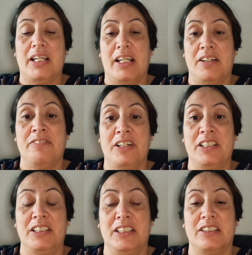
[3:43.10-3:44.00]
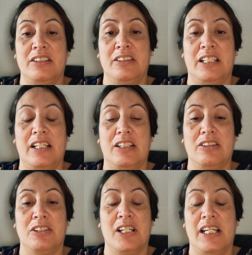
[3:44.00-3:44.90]
And I've only just learnt that
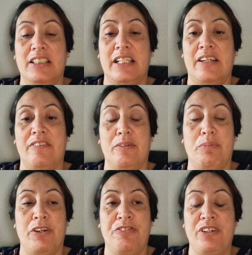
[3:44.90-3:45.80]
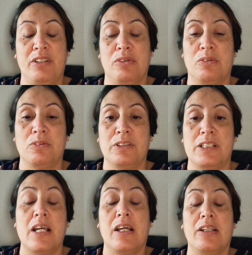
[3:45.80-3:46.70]
because I had to have the perfect
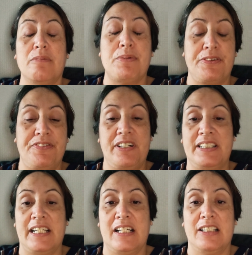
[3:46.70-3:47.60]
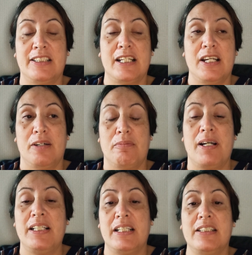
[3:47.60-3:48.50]
lawns, the perfect house.
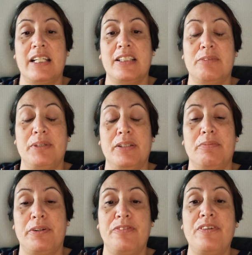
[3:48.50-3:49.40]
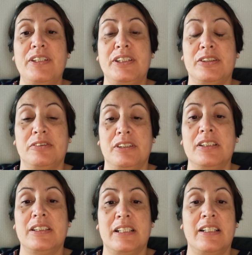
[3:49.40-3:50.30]
My kids had to be the perfect
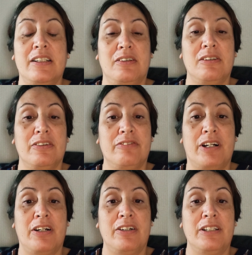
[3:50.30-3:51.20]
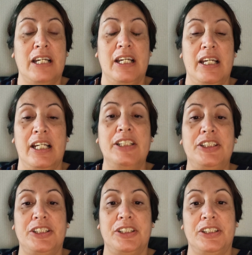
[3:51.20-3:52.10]
children sitting along the row at
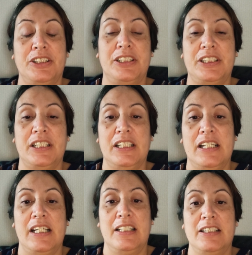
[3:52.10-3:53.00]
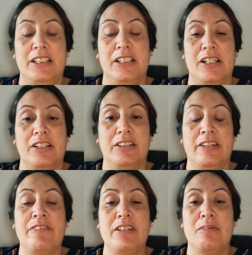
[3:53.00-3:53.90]
church and, you know,
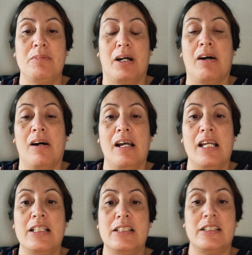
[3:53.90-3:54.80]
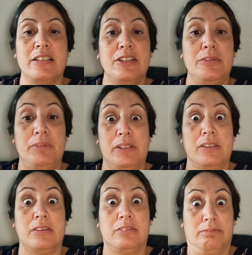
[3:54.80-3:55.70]
giving them the eyes and you
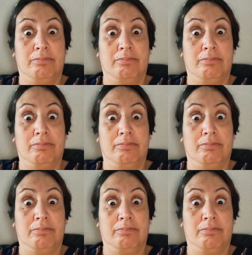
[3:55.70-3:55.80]
better